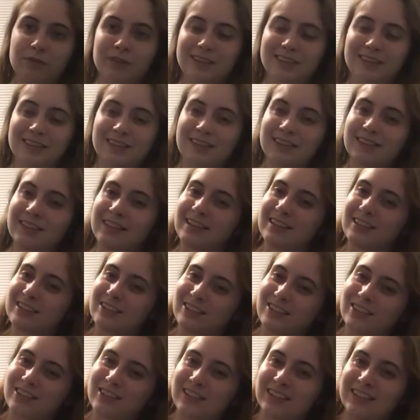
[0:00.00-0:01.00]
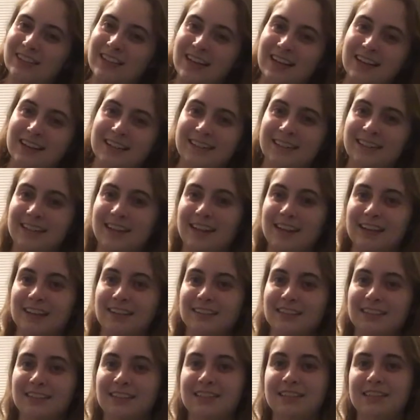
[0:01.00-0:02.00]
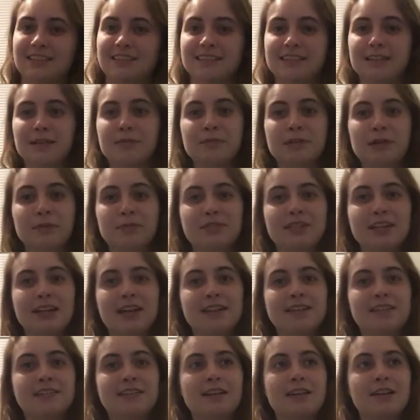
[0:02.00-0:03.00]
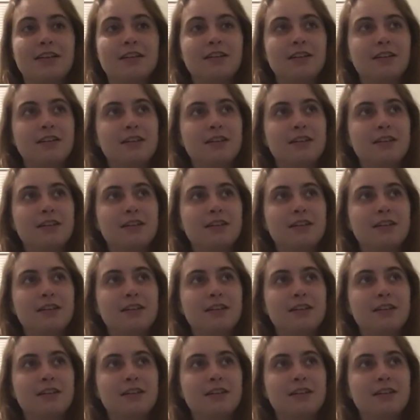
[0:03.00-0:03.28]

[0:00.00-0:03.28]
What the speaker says: with Shallan and Adolin, and sometimes Yasna,